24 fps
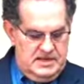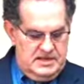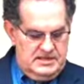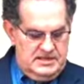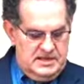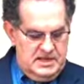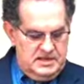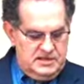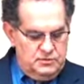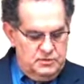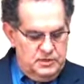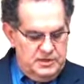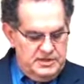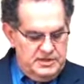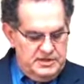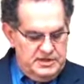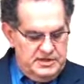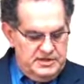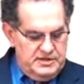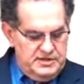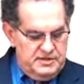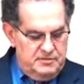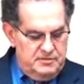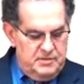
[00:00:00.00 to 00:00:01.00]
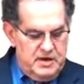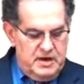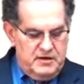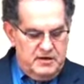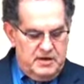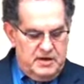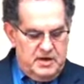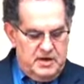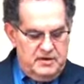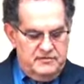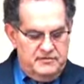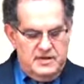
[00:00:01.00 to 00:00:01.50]
It says, which is the
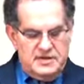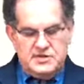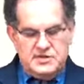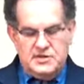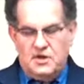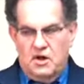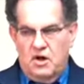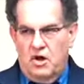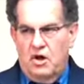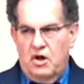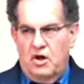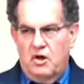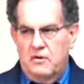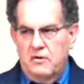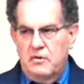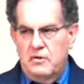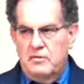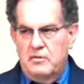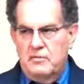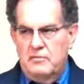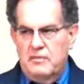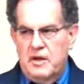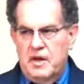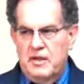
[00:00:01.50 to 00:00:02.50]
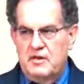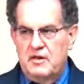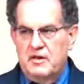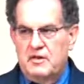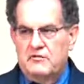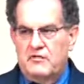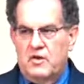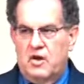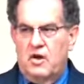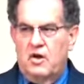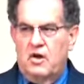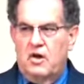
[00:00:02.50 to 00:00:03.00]
mother of us all. The
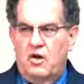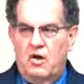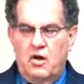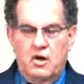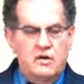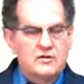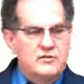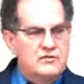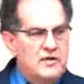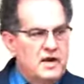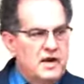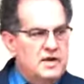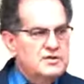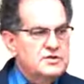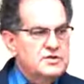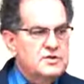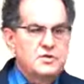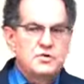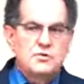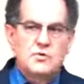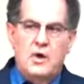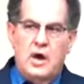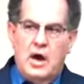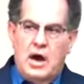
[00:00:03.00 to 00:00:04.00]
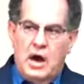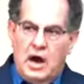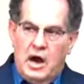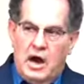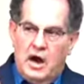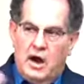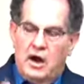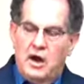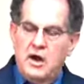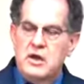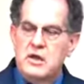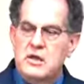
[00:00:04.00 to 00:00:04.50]
mother of all of us who
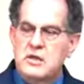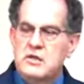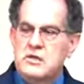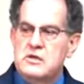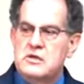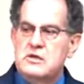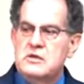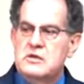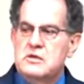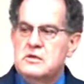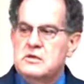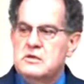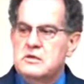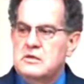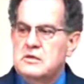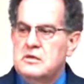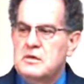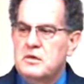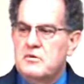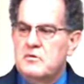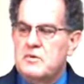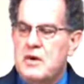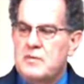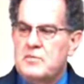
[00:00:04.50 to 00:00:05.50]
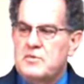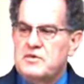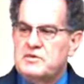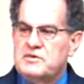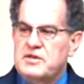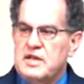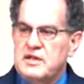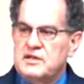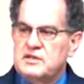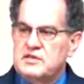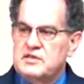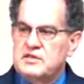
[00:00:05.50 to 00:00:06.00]
are
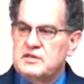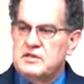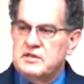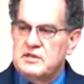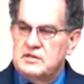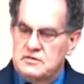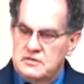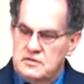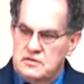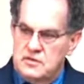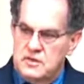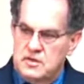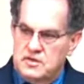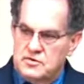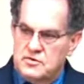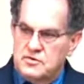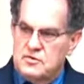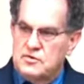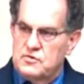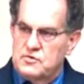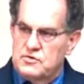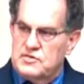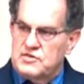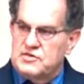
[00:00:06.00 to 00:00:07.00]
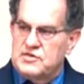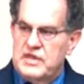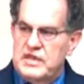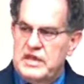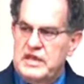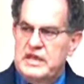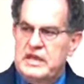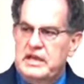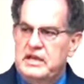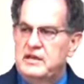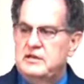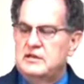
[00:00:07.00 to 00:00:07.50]
represents the, the true
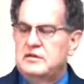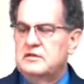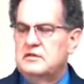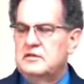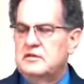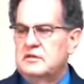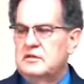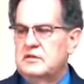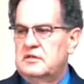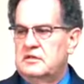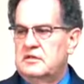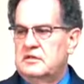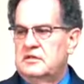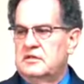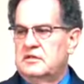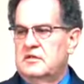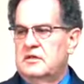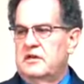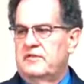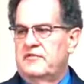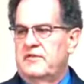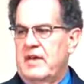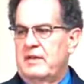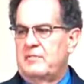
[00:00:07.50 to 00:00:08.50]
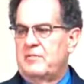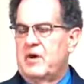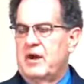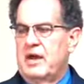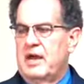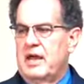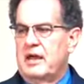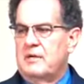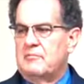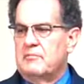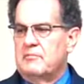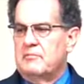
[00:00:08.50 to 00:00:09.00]
seed of
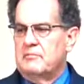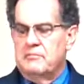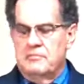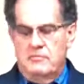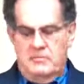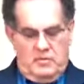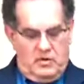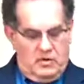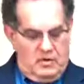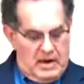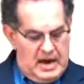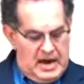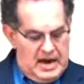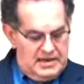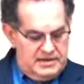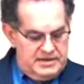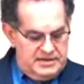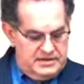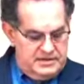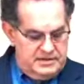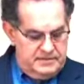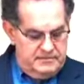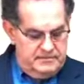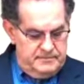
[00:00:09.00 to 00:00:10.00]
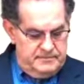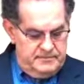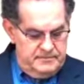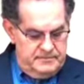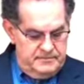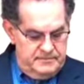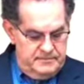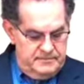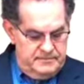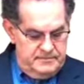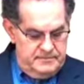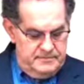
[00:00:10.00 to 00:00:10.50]
Abraham, Christ.
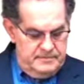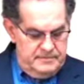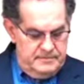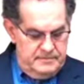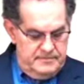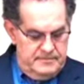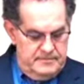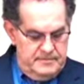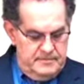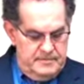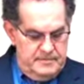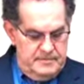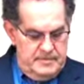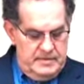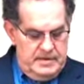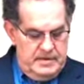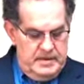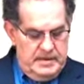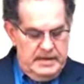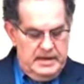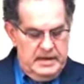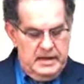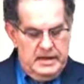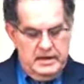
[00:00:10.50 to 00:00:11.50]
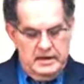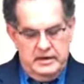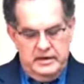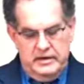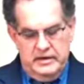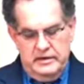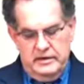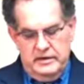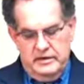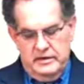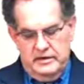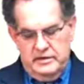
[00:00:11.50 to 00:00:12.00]

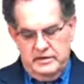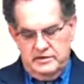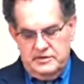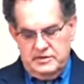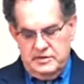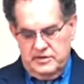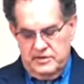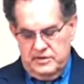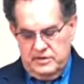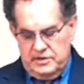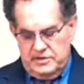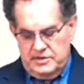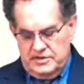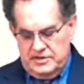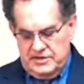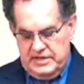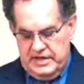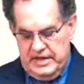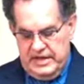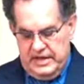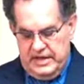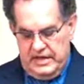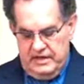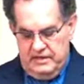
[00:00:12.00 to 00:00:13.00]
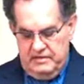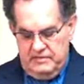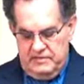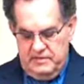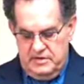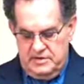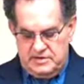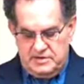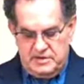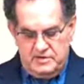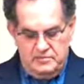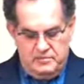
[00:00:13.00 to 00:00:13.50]
And uh, so you can see
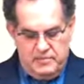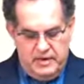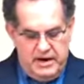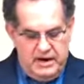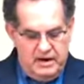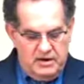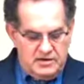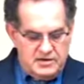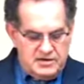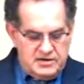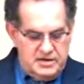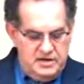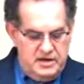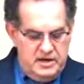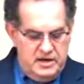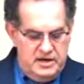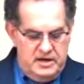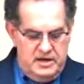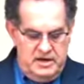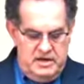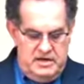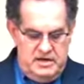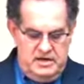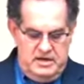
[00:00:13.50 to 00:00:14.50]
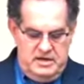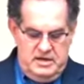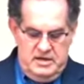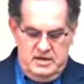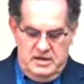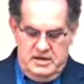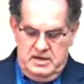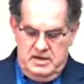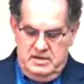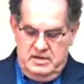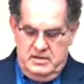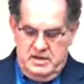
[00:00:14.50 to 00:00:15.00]
this comparison that
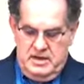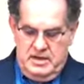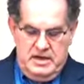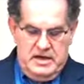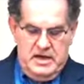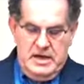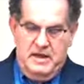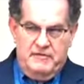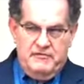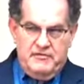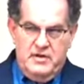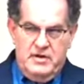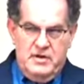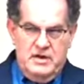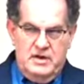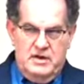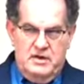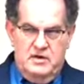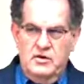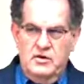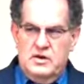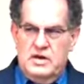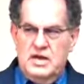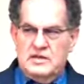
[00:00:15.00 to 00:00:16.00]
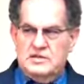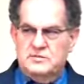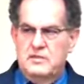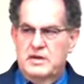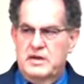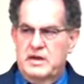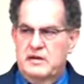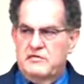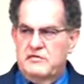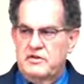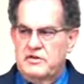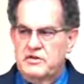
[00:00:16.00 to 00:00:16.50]
never, New
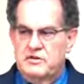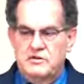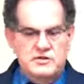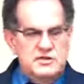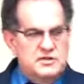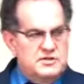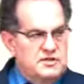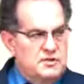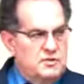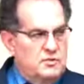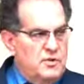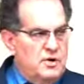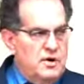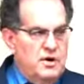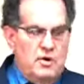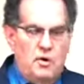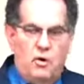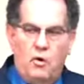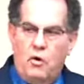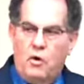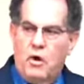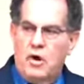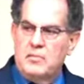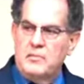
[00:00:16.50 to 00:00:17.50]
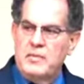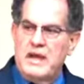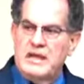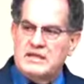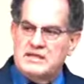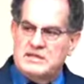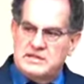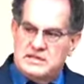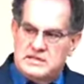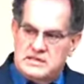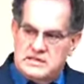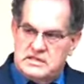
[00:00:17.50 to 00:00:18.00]
Testament never uses the word Horeb.
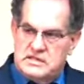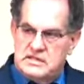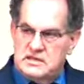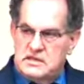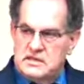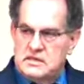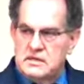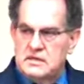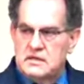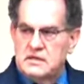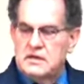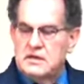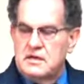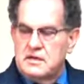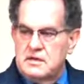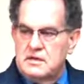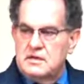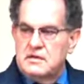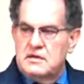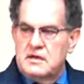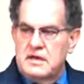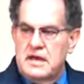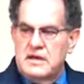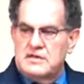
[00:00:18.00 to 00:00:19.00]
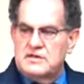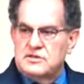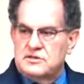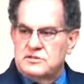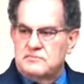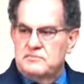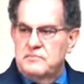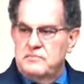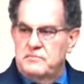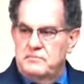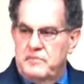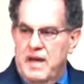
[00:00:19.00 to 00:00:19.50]
That's
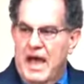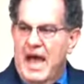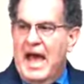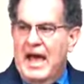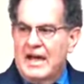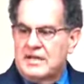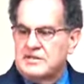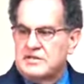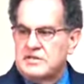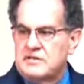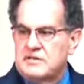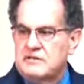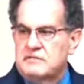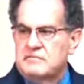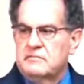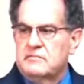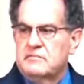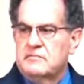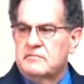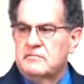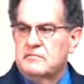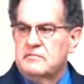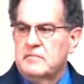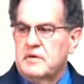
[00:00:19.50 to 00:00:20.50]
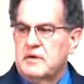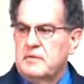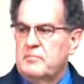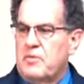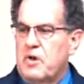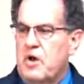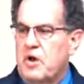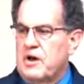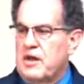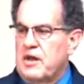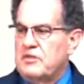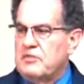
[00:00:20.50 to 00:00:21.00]
past. It
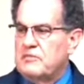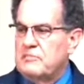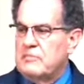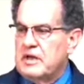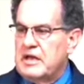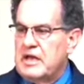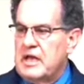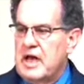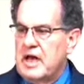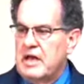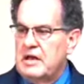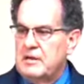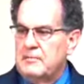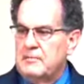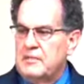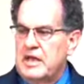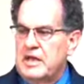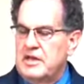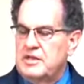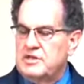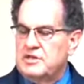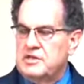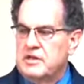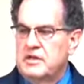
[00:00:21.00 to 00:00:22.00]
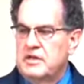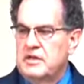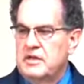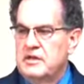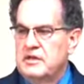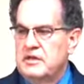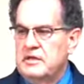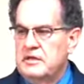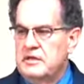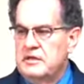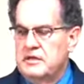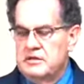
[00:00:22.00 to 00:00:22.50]
brought nothing but condemnation.
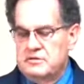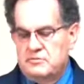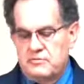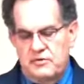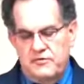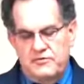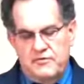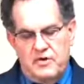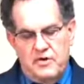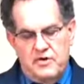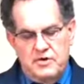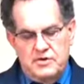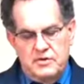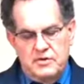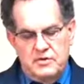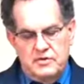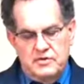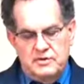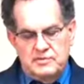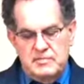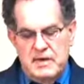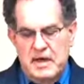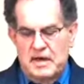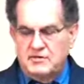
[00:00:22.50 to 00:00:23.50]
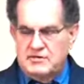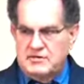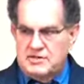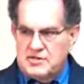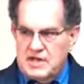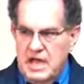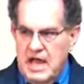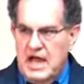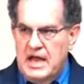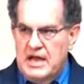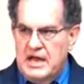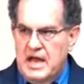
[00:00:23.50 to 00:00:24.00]
It's referred to as Mount
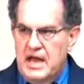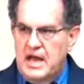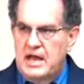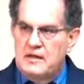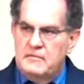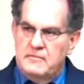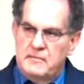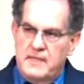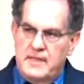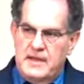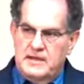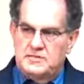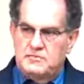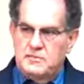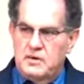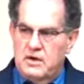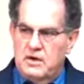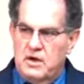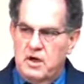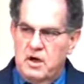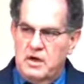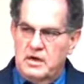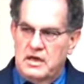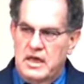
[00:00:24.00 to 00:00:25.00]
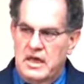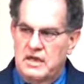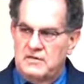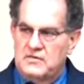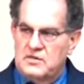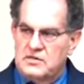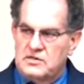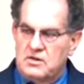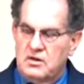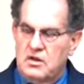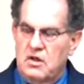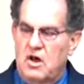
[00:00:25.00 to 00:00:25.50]
Sinai. That's where God
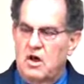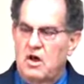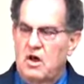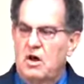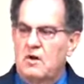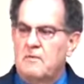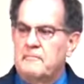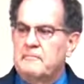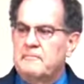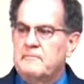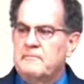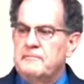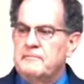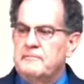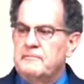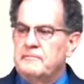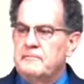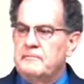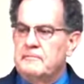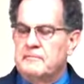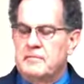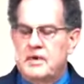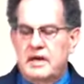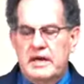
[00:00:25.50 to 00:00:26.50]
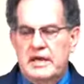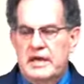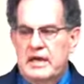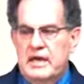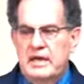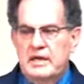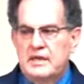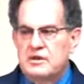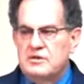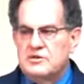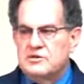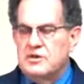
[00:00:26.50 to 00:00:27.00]
gave his law. But
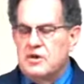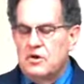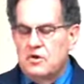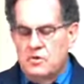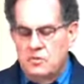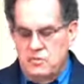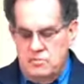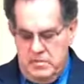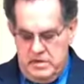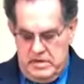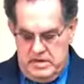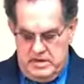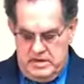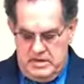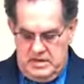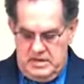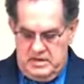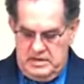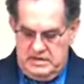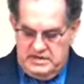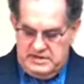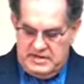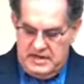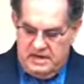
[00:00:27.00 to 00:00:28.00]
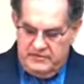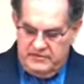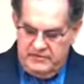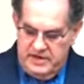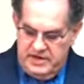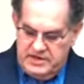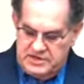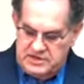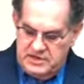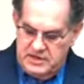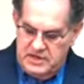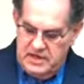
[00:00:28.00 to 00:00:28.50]
again, there's no
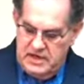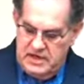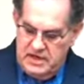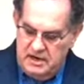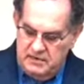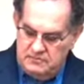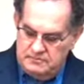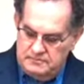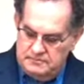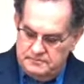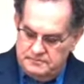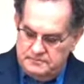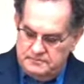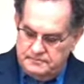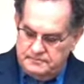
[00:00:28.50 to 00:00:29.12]
salvation there.